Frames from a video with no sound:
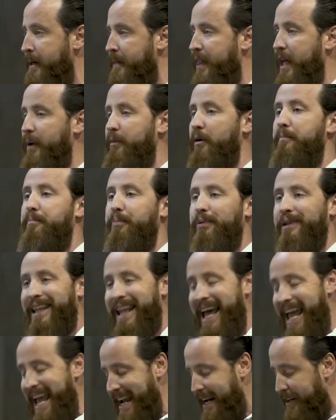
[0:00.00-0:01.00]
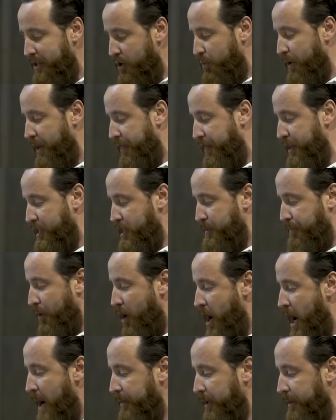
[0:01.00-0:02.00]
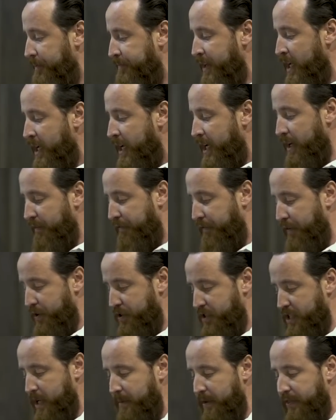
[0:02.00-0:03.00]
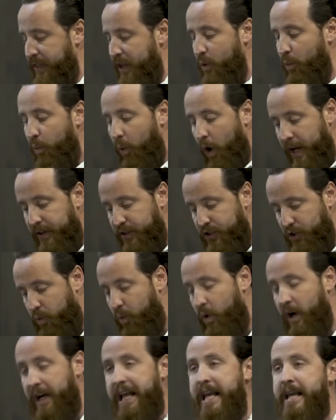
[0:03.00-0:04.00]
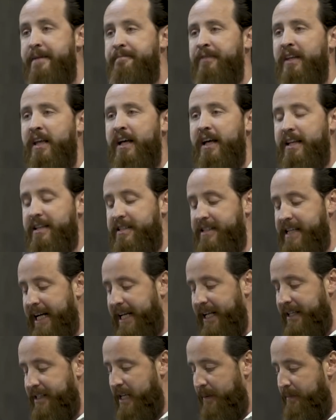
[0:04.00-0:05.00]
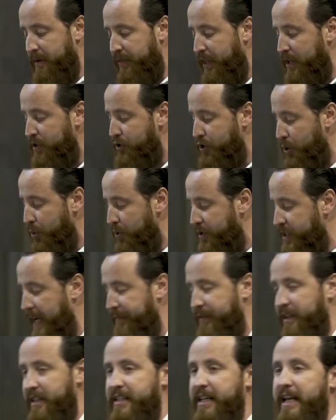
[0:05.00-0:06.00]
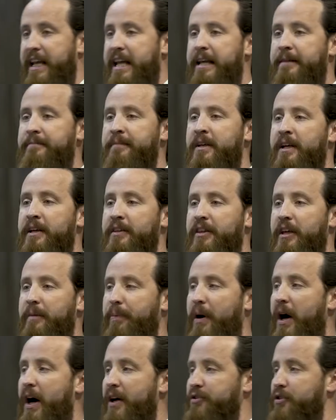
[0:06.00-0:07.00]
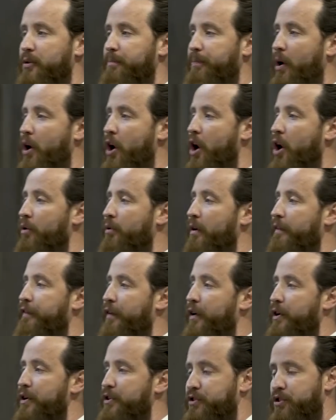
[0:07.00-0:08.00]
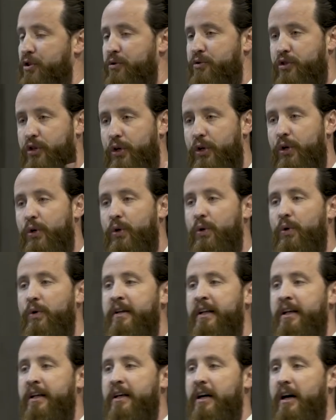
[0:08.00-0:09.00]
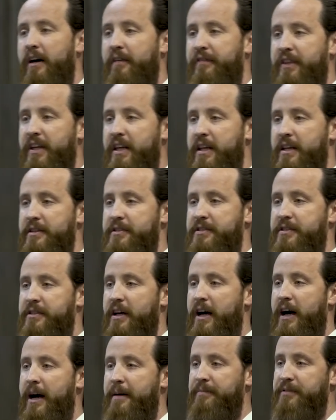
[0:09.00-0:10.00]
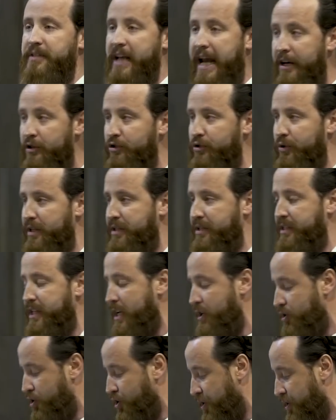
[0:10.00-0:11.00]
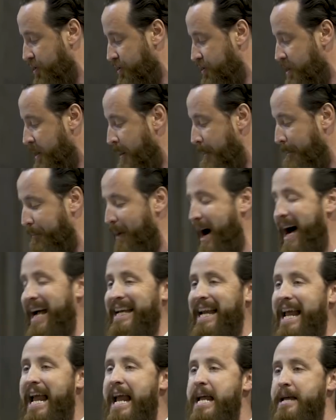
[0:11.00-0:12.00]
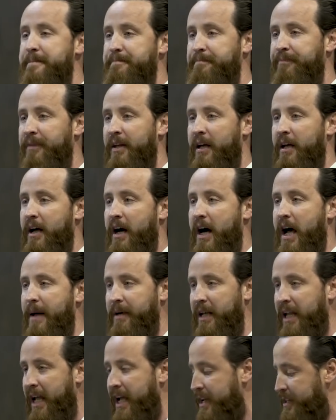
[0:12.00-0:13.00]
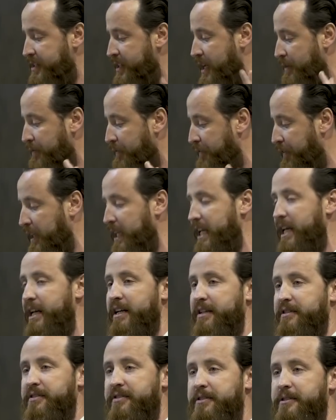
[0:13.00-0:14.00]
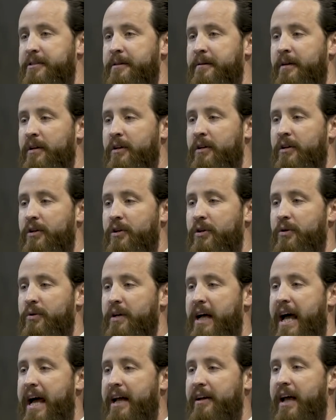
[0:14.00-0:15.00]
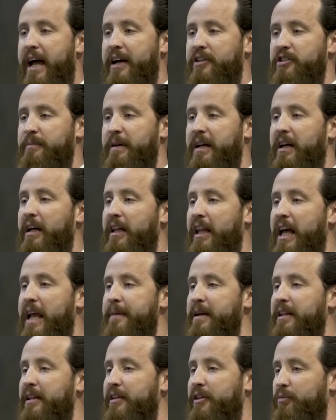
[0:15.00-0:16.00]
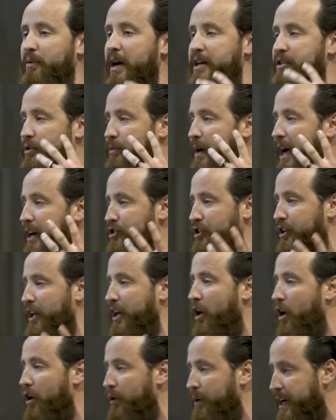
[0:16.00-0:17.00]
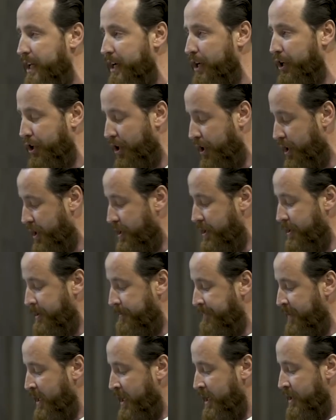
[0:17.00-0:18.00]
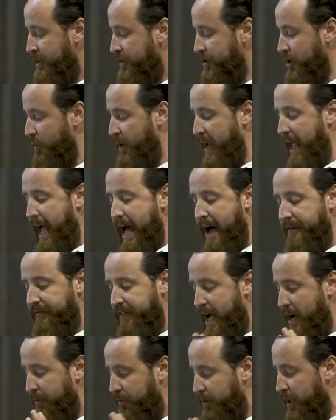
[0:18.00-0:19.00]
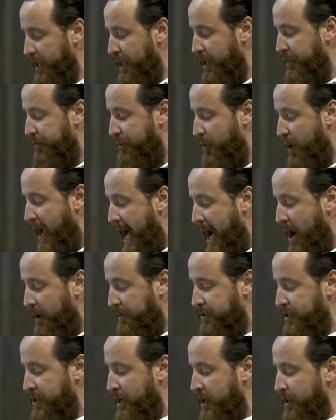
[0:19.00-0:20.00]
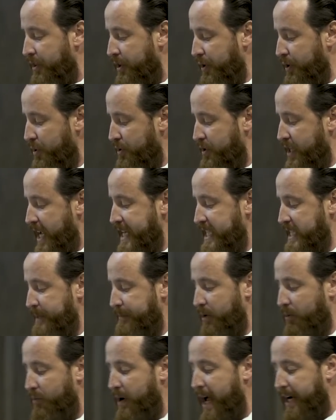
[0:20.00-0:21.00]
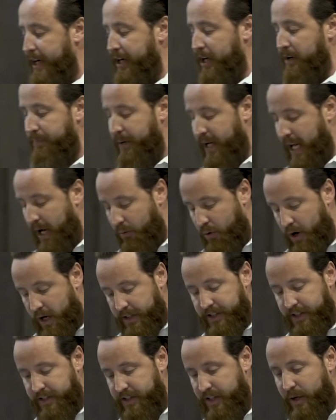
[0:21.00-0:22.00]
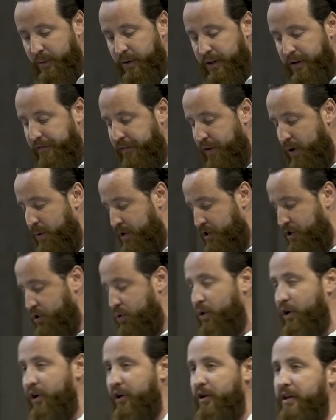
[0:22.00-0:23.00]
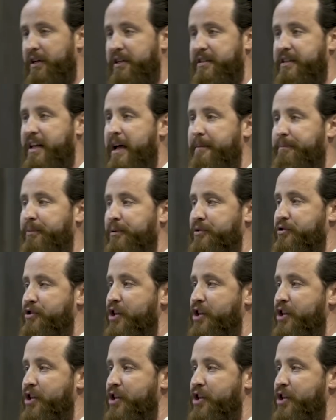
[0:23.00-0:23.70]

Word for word: They were plagued with this problem. In 1 Timothy 1:20 and 2 Timothy 2:17, the Apostle Paul refers to two of these dangerous teachers by name, Hymenaeus and Philetus, who had actually been claiming that the resurrection had already occurred. So we have that really throughout the New Testament record. But I want to deal with a few historical examples.